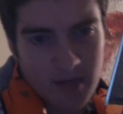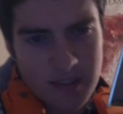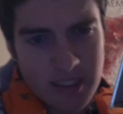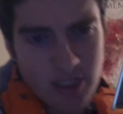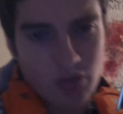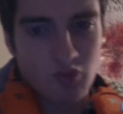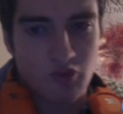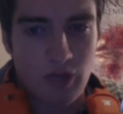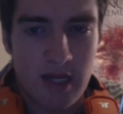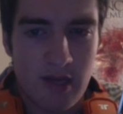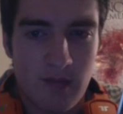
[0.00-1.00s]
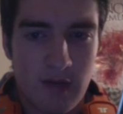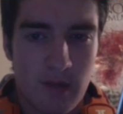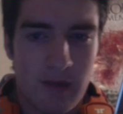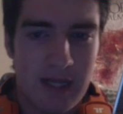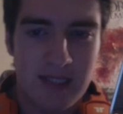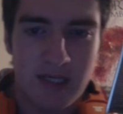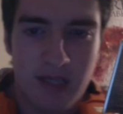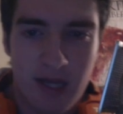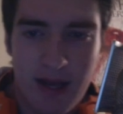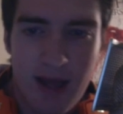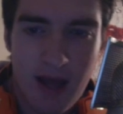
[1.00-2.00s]
It was just really, really well done.
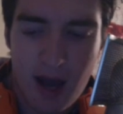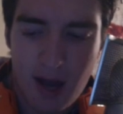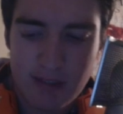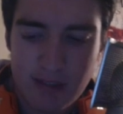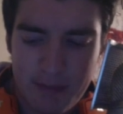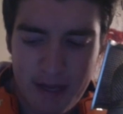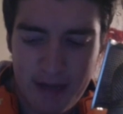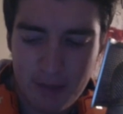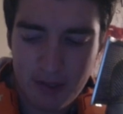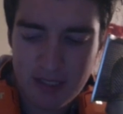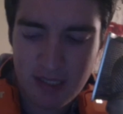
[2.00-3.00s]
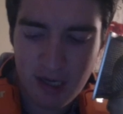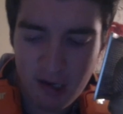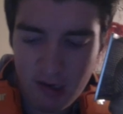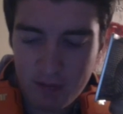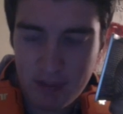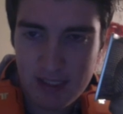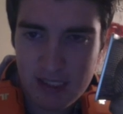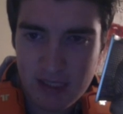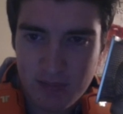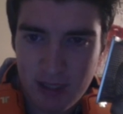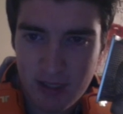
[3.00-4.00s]
And I was debating putting this higher up the
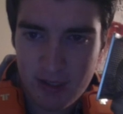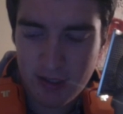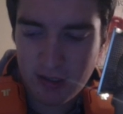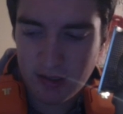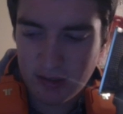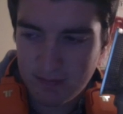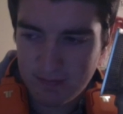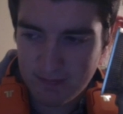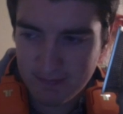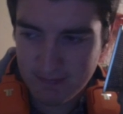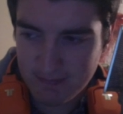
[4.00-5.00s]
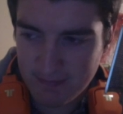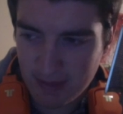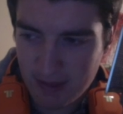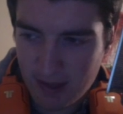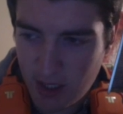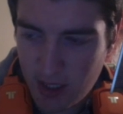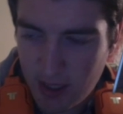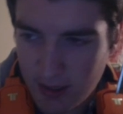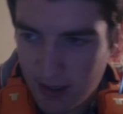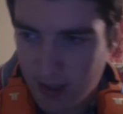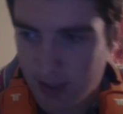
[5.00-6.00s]
list, but I don't know. Kind
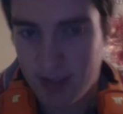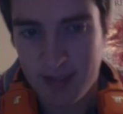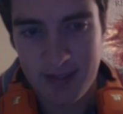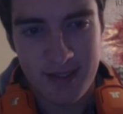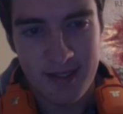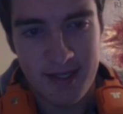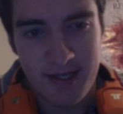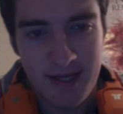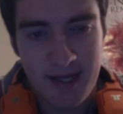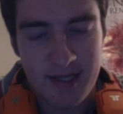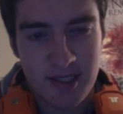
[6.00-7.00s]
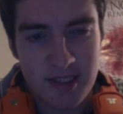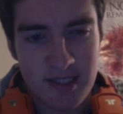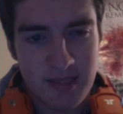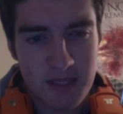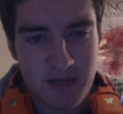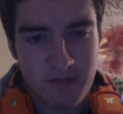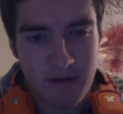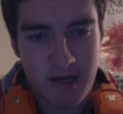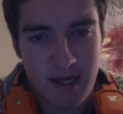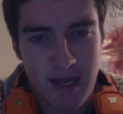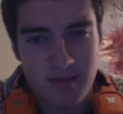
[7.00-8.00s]
of, uh, it kind of seems like a
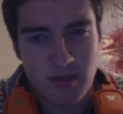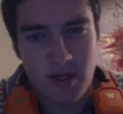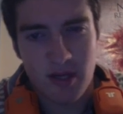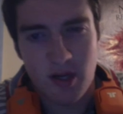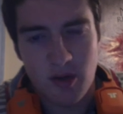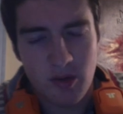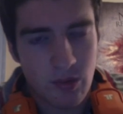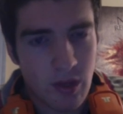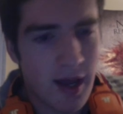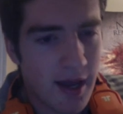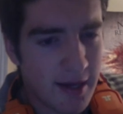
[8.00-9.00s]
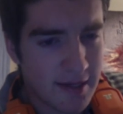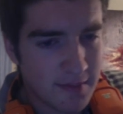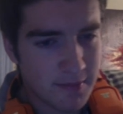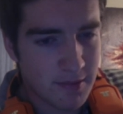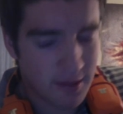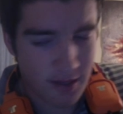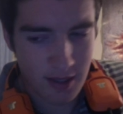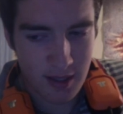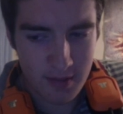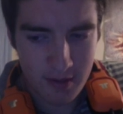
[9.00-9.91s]
funny game, so I don't know why I didn't put it higher.